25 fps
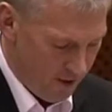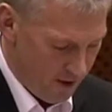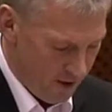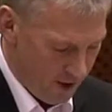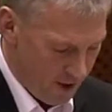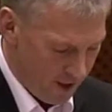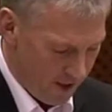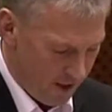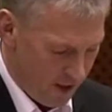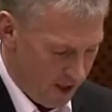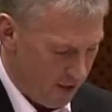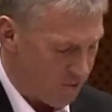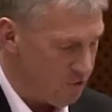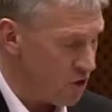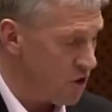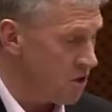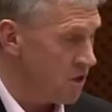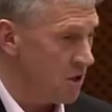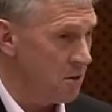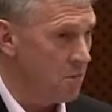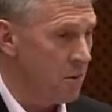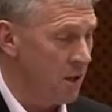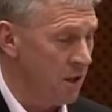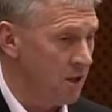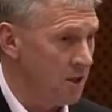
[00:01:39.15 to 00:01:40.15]
it gives us the
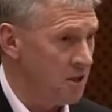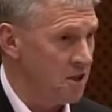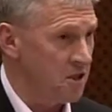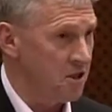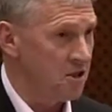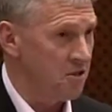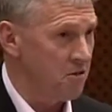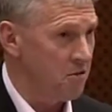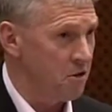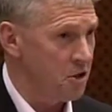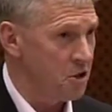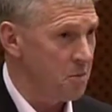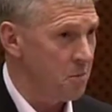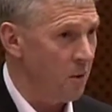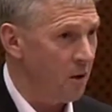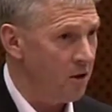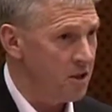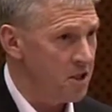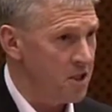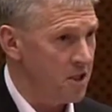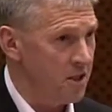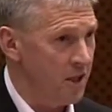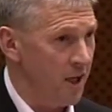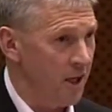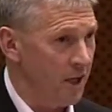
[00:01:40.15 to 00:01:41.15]
ability to respond
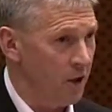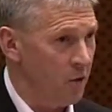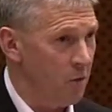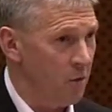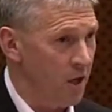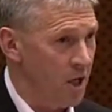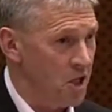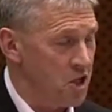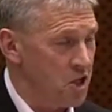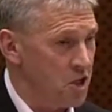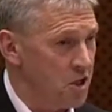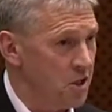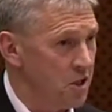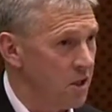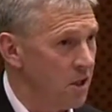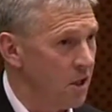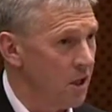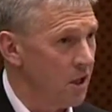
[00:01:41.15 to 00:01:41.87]
to that question